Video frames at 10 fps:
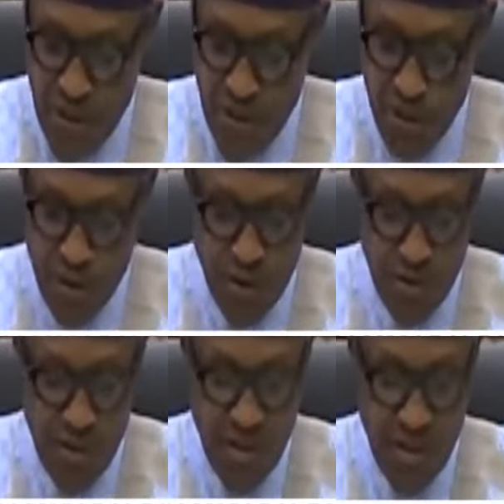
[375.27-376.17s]

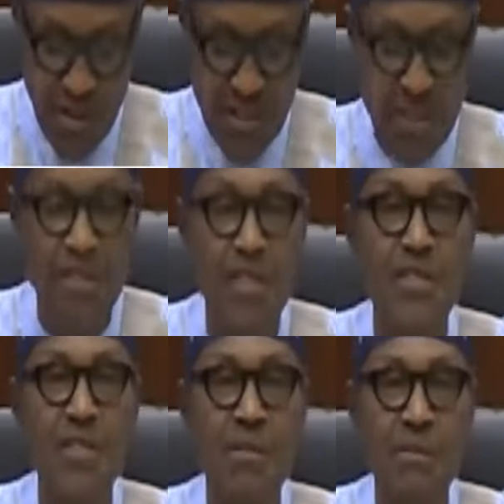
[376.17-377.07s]
institutions such
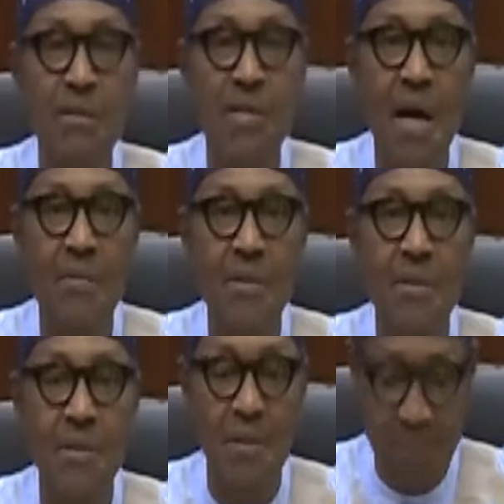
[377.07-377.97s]
as civil
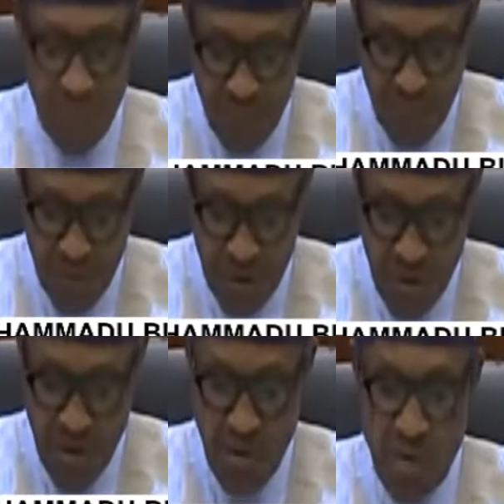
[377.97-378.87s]
service,
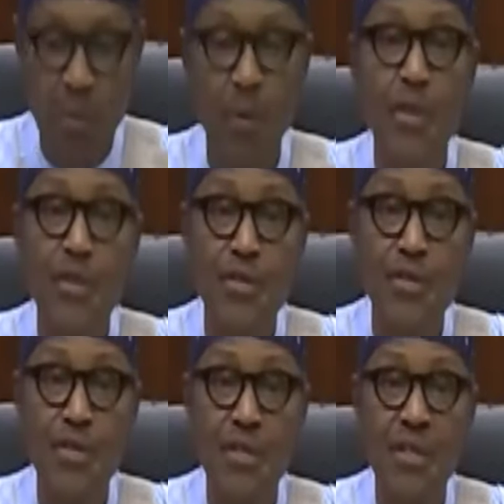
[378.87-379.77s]

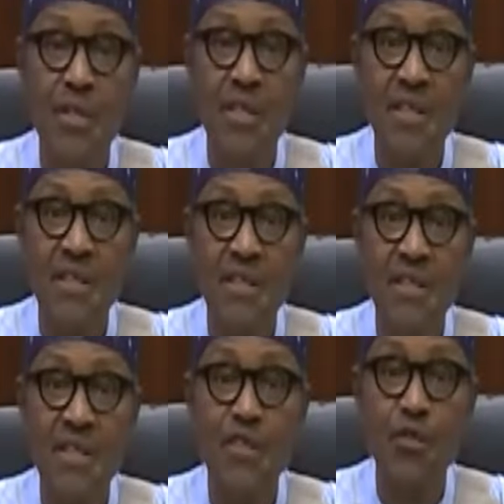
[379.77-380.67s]
police,
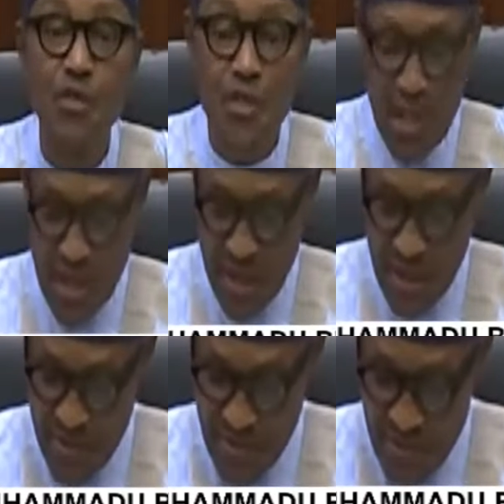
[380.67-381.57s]
the
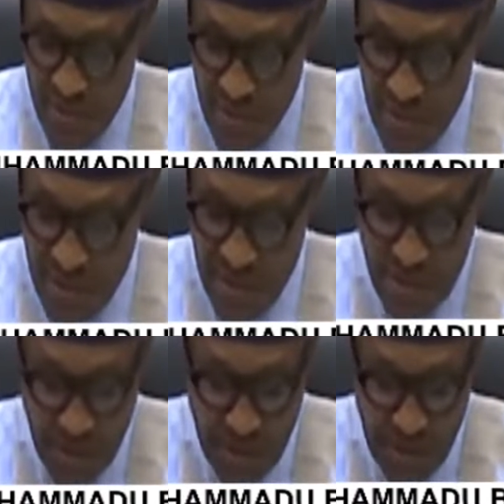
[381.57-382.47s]
judiciary,
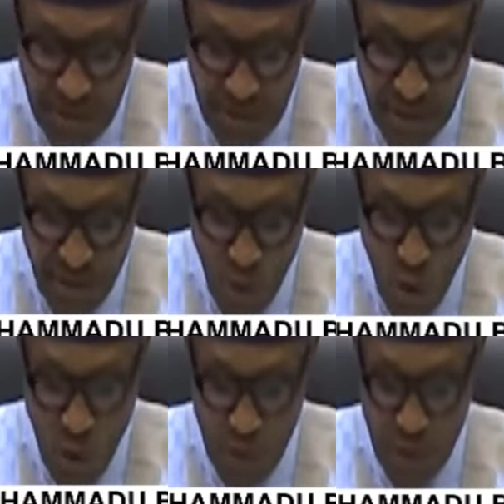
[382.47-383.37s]
the military
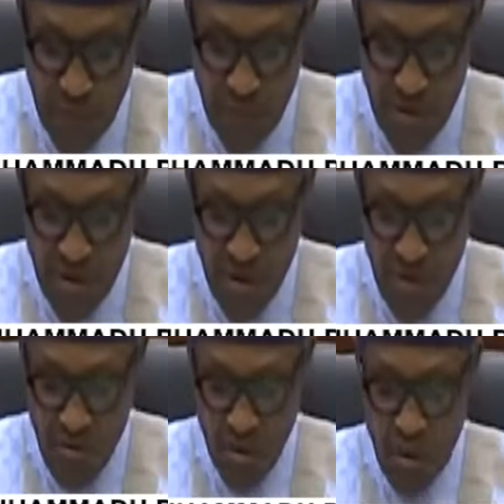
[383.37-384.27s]
all suffered
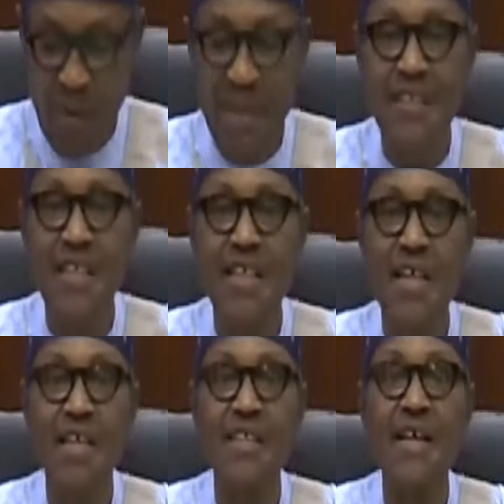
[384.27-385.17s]
from a
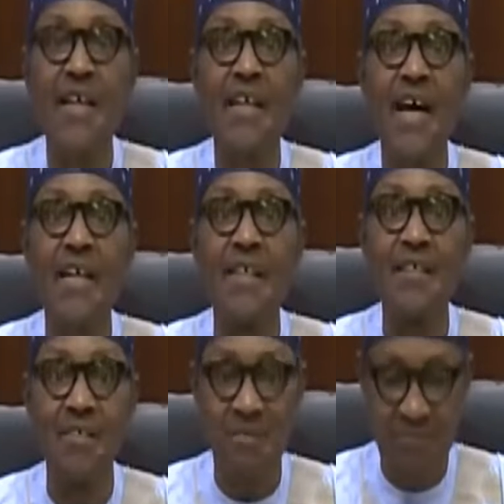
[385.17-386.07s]
general decline.